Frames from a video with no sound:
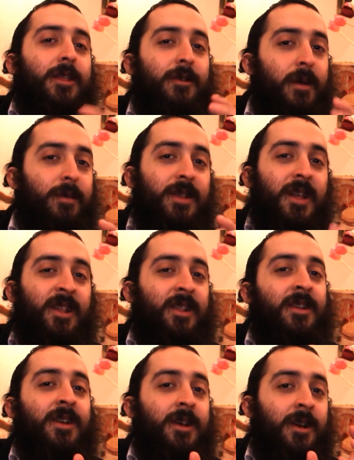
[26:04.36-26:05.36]
the Rebbe said
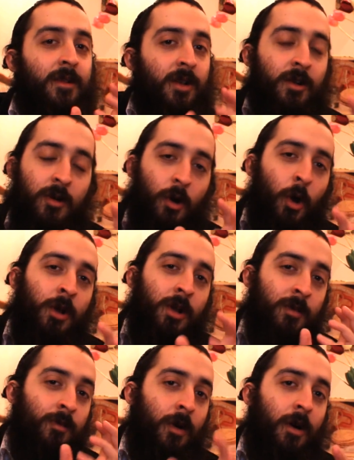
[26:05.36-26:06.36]
this is going to continue going
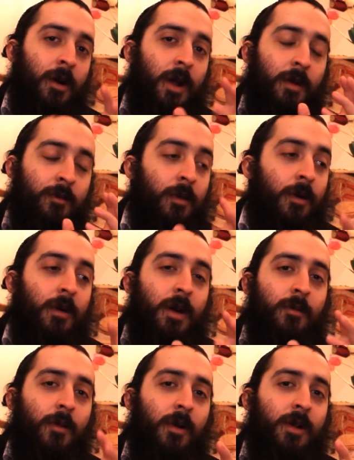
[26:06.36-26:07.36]
as more and more
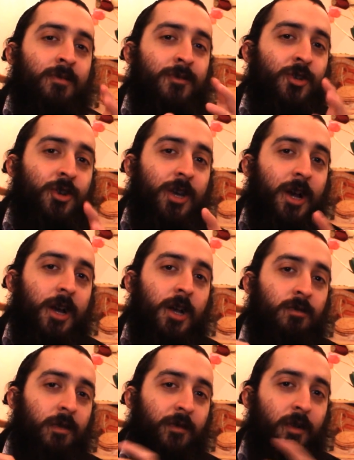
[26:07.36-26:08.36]
and more as Mashiach
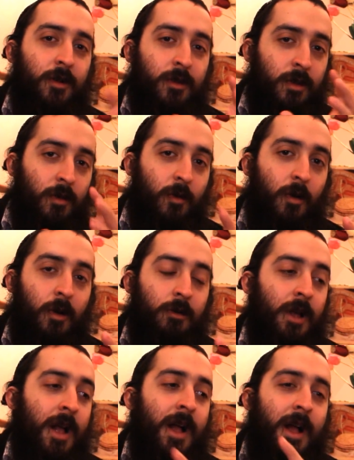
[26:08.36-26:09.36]
is revealed to the
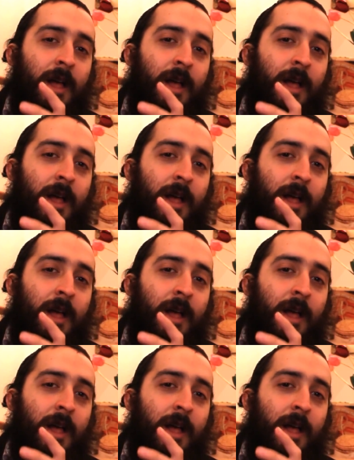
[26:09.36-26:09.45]
world